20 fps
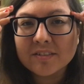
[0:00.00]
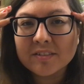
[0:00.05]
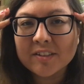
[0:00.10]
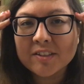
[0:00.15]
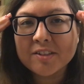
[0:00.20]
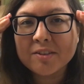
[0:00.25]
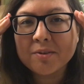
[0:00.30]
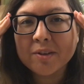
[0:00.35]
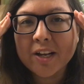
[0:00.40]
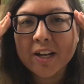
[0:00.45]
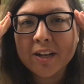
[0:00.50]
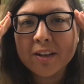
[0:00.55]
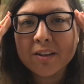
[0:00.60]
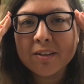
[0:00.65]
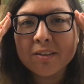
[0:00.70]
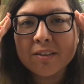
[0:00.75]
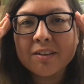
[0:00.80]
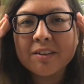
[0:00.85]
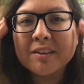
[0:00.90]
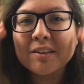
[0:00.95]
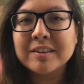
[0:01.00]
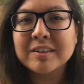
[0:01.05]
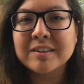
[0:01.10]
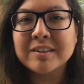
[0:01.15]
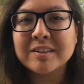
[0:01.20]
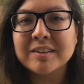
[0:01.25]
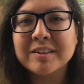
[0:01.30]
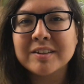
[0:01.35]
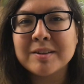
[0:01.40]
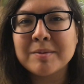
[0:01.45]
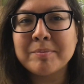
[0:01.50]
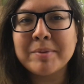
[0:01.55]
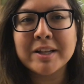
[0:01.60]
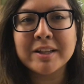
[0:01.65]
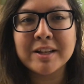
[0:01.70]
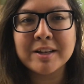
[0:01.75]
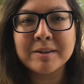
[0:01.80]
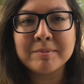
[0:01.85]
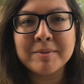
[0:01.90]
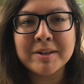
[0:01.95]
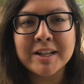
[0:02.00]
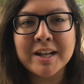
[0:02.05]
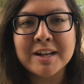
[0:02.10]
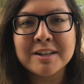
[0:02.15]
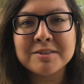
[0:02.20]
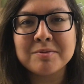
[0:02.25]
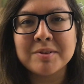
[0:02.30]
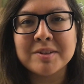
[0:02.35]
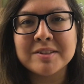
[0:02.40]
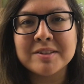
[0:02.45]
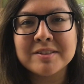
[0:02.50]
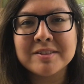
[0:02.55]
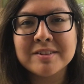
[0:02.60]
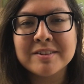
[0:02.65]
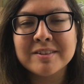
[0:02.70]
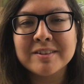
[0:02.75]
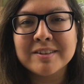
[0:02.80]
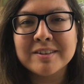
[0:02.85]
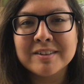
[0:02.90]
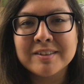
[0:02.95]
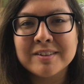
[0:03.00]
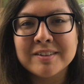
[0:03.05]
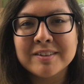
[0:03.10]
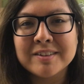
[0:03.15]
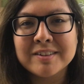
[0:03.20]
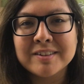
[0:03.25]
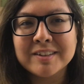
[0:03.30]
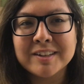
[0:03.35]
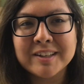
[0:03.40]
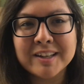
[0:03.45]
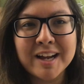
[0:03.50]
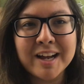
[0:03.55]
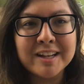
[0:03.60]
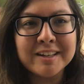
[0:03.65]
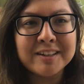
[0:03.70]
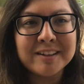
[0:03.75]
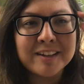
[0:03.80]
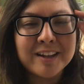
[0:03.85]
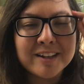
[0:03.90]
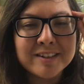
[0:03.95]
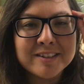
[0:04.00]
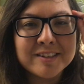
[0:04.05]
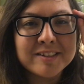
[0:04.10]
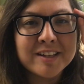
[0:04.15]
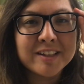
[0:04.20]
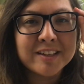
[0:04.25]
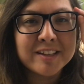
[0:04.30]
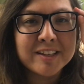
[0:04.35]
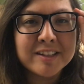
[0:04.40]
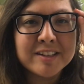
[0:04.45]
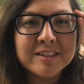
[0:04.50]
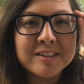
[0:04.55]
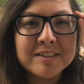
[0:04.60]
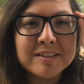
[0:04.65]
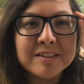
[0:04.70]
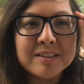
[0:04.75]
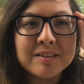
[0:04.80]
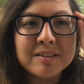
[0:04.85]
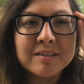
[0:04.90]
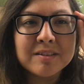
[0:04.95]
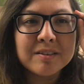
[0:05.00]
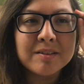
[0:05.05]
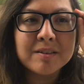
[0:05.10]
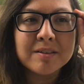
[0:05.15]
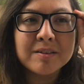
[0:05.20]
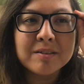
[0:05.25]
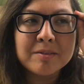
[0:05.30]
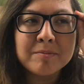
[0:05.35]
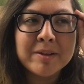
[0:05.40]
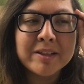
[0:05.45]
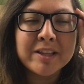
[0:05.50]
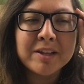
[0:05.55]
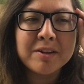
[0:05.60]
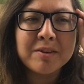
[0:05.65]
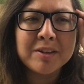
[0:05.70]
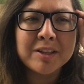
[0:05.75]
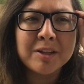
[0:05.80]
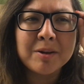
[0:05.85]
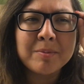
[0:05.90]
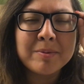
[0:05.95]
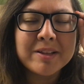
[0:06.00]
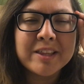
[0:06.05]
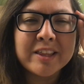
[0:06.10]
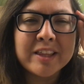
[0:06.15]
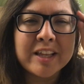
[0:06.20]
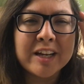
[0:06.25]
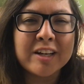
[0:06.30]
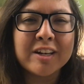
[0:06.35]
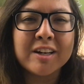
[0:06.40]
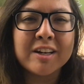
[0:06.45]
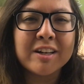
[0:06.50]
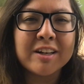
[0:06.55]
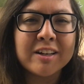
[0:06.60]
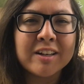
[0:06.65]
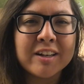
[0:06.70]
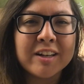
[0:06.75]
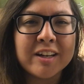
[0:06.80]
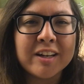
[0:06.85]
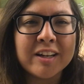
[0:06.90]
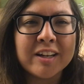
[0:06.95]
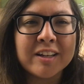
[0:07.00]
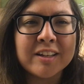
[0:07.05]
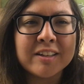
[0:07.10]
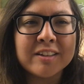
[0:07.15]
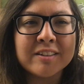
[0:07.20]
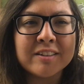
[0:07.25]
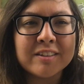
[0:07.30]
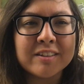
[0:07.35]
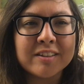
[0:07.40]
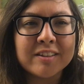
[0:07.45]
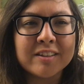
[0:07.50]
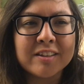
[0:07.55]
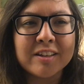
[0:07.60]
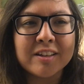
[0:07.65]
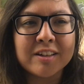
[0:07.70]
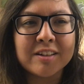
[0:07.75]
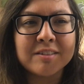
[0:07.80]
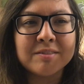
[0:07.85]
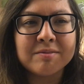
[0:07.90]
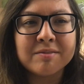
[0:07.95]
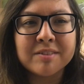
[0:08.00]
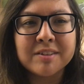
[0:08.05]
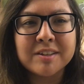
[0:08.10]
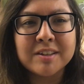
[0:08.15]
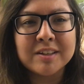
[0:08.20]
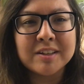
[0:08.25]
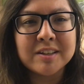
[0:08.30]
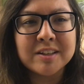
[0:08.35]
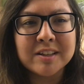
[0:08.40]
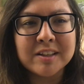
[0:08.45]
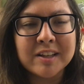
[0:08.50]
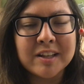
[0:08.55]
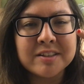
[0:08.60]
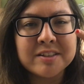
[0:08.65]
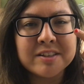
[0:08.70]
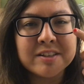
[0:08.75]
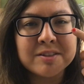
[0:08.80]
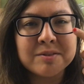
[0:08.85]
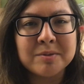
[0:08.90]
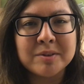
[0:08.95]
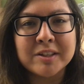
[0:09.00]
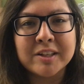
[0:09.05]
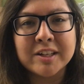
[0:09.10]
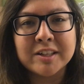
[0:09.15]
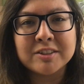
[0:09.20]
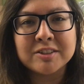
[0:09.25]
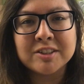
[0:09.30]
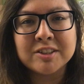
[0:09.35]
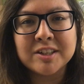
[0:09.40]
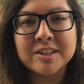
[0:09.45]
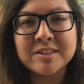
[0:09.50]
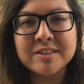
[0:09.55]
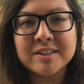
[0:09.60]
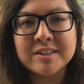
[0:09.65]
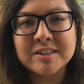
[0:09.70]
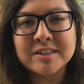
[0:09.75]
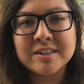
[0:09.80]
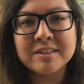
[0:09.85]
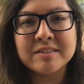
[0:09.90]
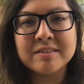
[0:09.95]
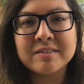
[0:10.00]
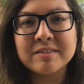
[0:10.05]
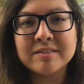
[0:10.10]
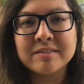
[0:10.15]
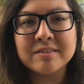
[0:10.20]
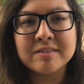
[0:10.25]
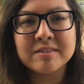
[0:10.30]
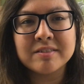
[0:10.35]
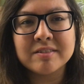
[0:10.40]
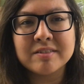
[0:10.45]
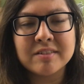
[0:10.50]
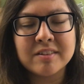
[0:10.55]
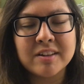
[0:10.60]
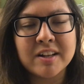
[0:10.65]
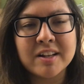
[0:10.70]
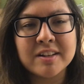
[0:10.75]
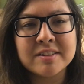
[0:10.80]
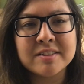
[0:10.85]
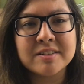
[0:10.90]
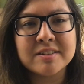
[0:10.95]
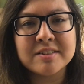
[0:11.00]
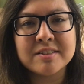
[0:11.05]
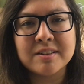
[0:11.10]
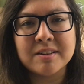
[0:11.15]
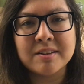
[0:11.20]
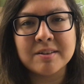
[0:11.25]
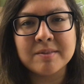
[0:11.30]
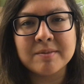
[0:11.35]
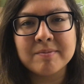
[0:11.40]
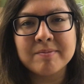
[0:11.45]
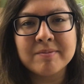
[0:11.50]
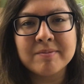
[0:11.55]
Is it okay? They're big like my last ones. Like, I had glasses like this, but they were a little bit thicker and the lenses were like transition glasses, so